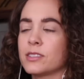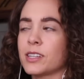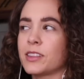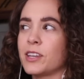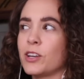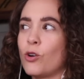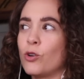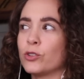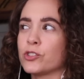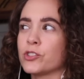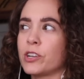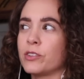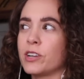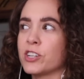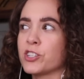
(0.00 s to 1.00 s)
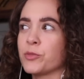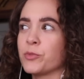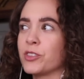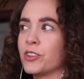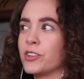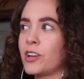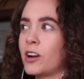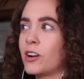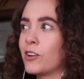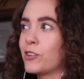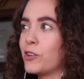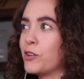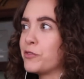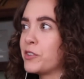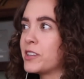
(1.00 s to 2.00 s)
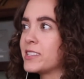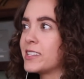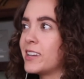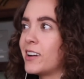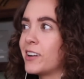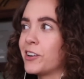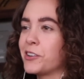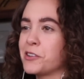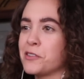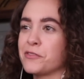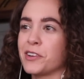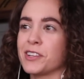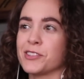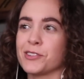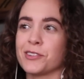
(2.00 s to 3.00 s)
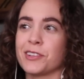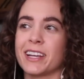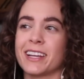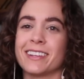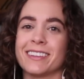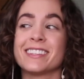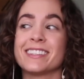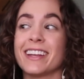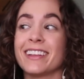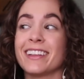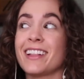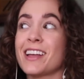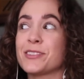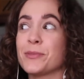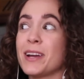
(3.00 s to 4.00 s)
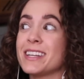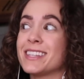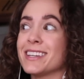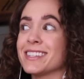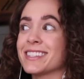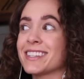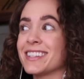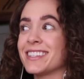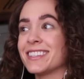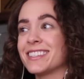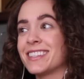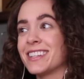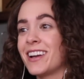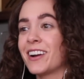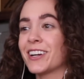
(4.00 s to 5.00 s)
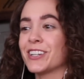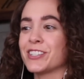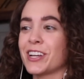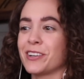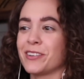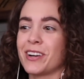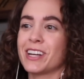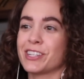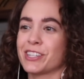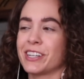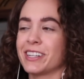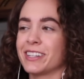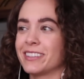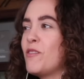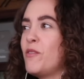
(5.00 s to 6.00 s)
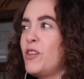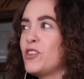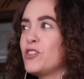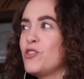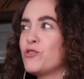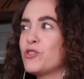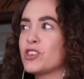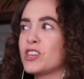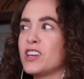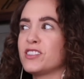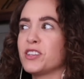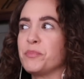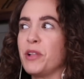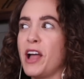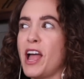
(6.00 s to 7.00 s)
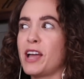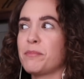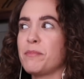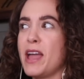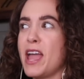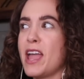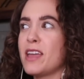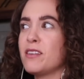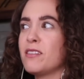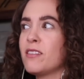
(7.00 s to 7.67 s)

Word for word: It's like the older generation with their younger girlfriends. The younger girlfriends are, like, slightly less racist because it's the younger generation. You could kiss a black man?